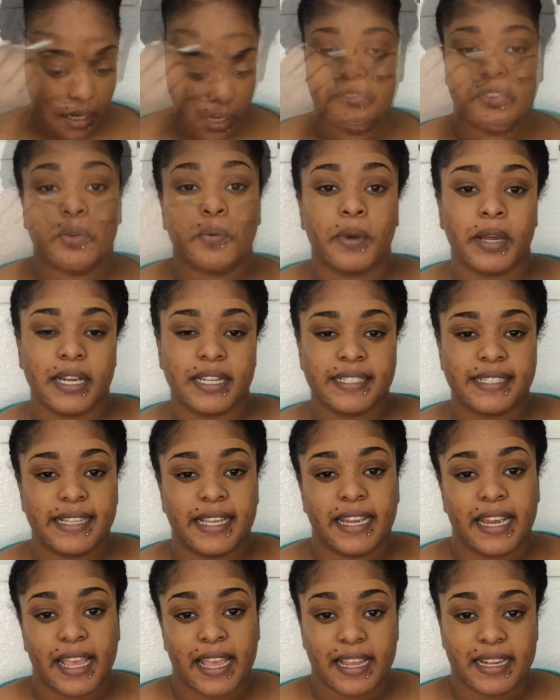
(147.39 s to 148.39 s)
But if you want to see
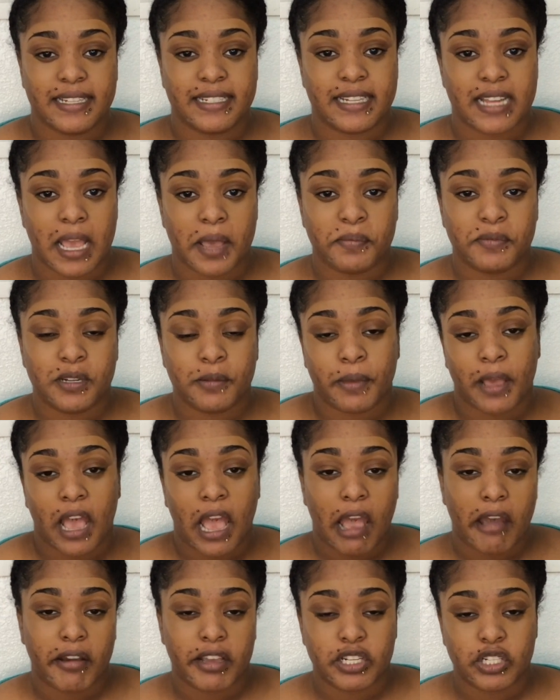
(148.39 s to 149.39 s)
an in-depth about
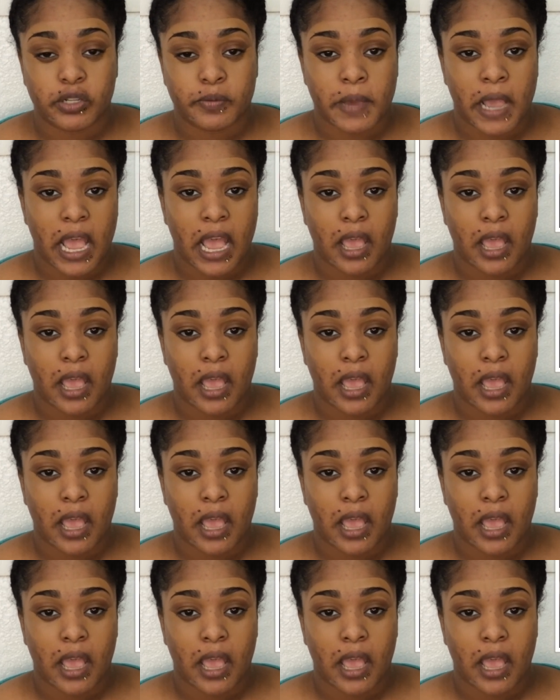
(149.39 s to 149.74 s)
how I do my